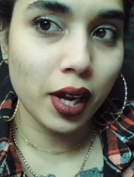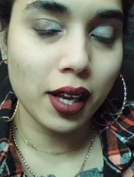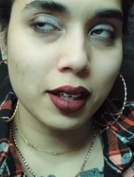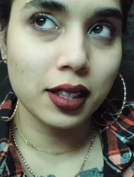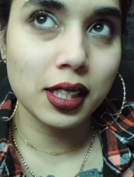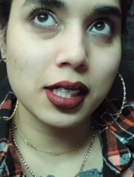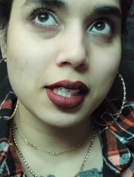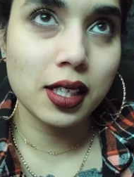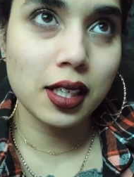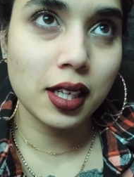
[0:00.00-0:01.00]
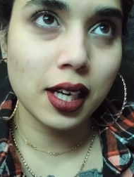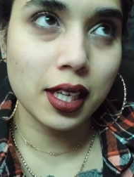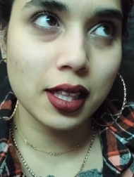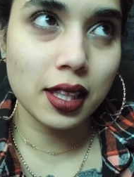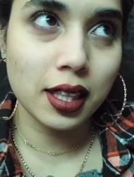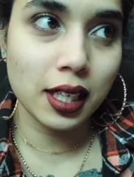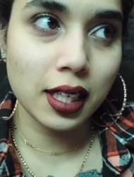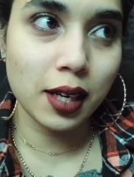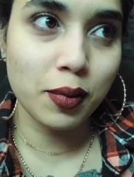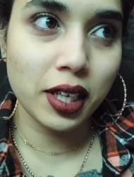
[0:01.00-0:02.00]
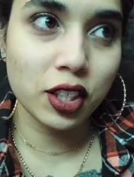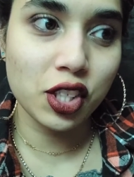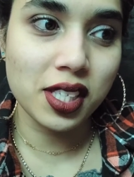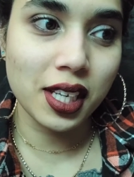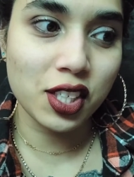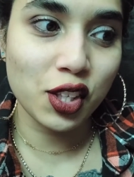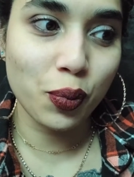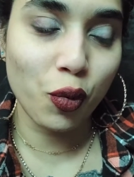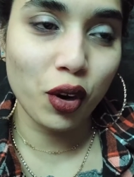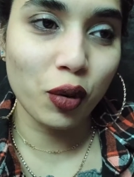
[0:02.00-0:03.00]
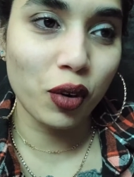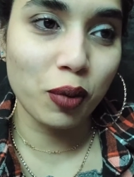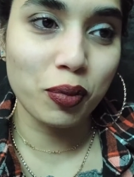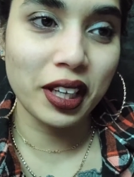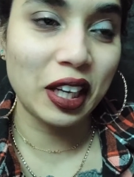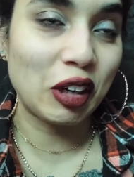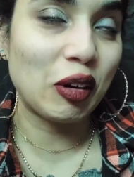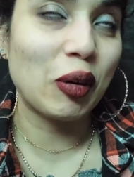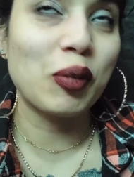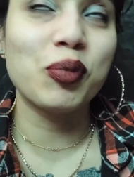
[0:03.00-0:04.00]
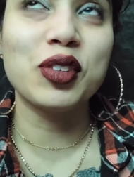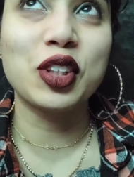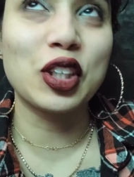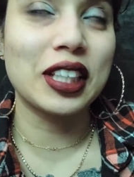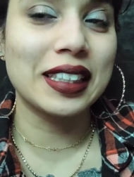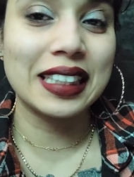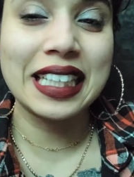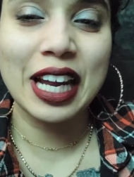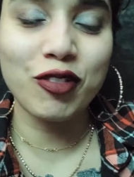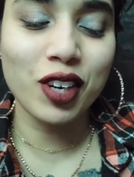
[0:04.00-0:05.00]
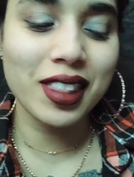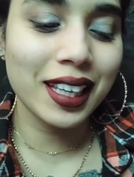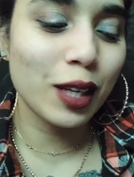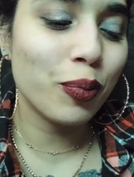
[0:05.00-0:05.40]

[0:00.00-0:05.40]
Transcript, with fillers: And I think I might just get to the point where I'm like gonna delete everything.